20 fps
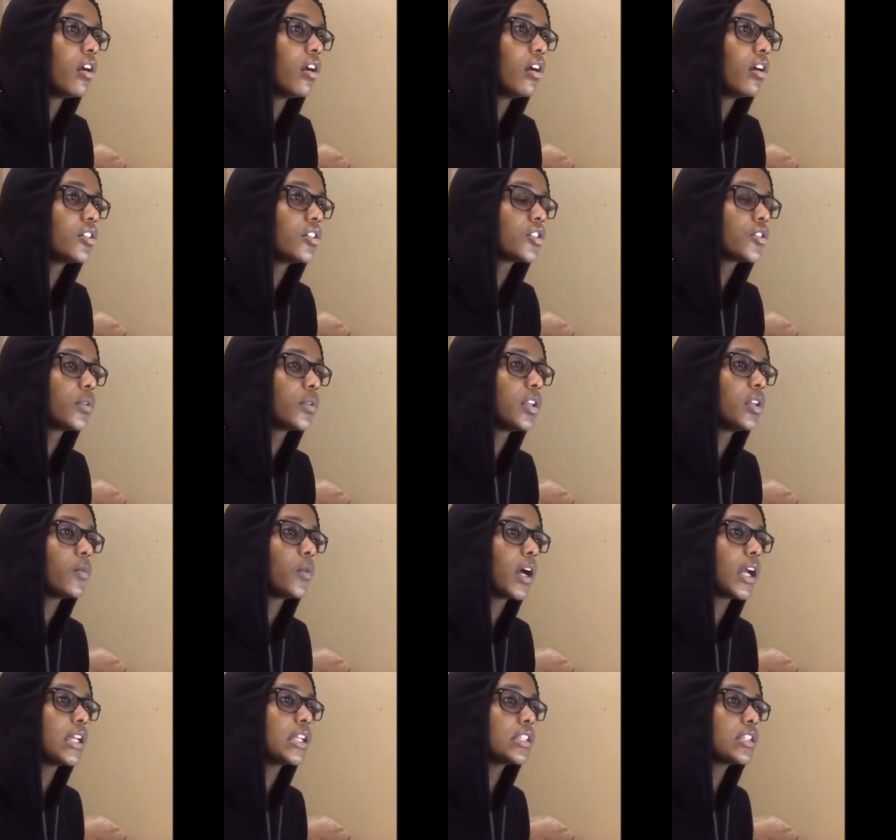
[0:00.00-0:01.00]
Sweetie,
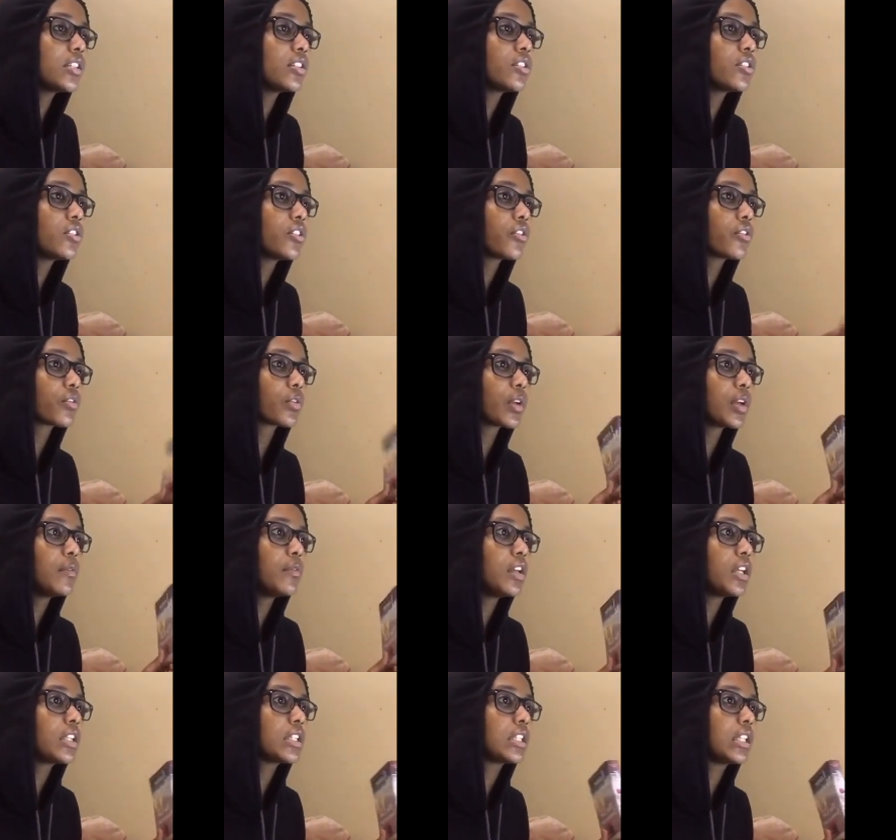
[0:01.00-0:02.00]
why is this 3
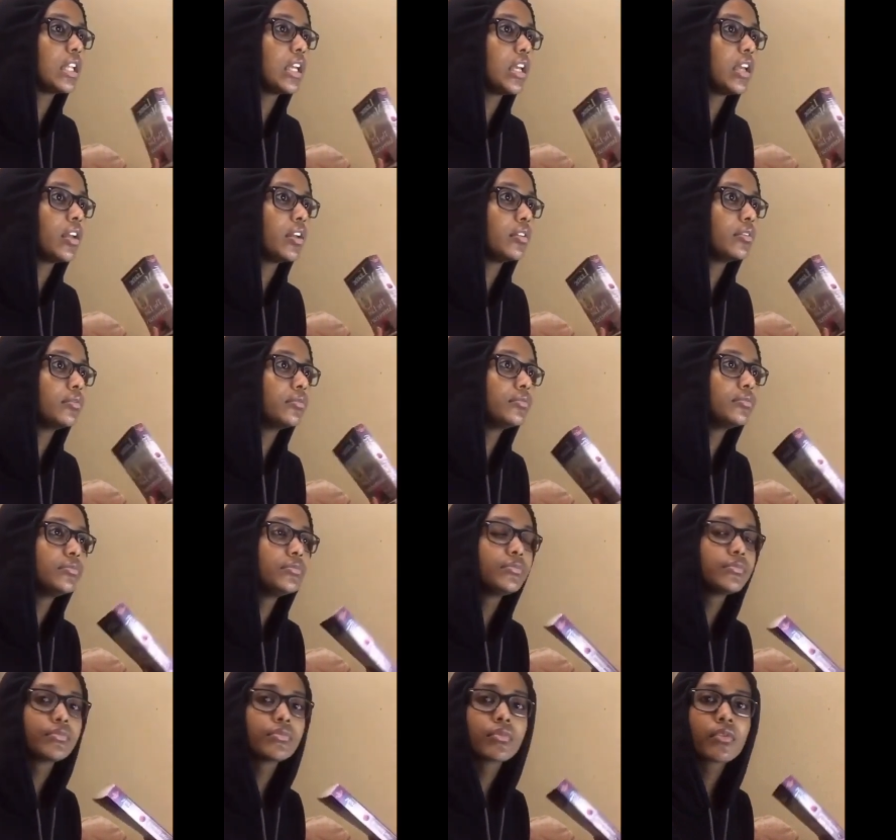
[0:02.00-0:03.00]
weeks late?
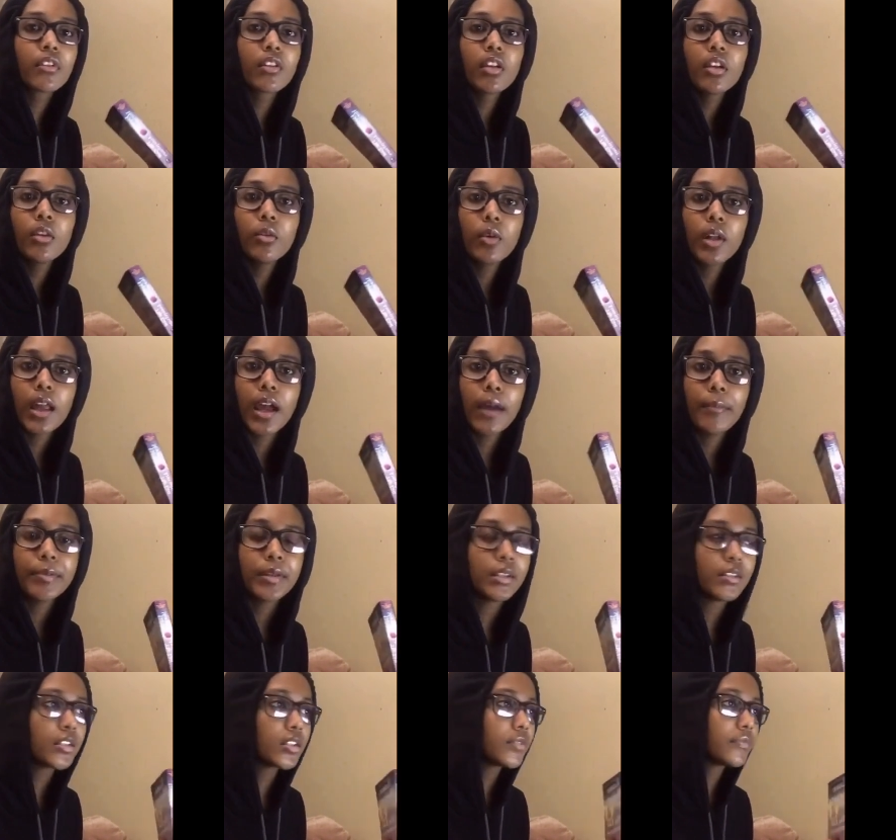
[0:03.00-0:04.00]
What
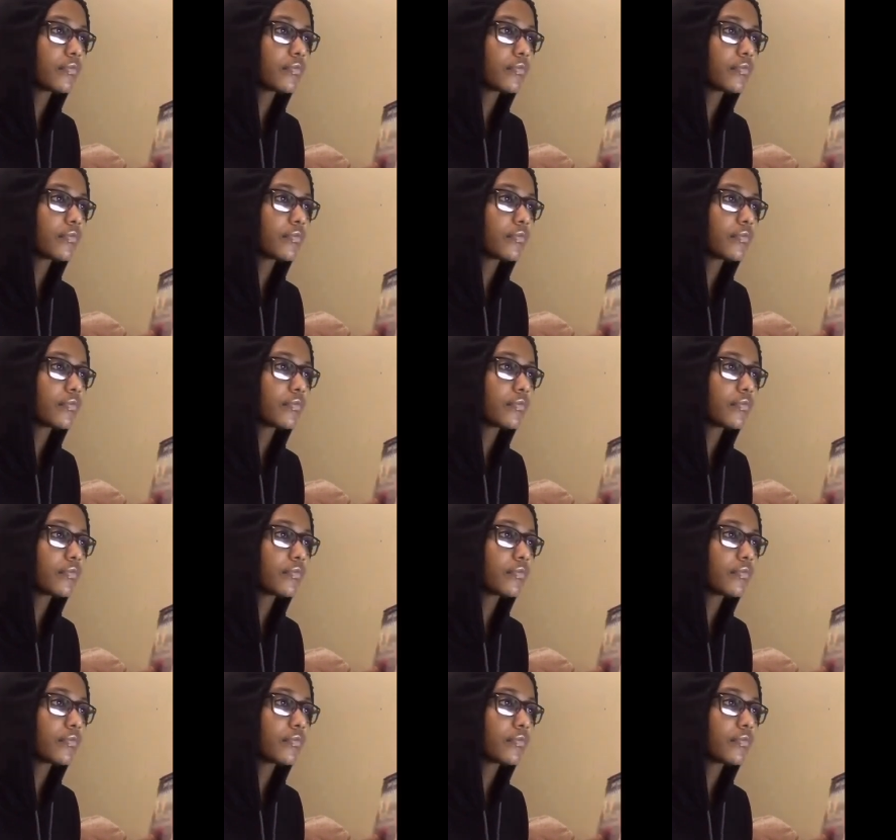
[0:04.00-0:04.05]
happened?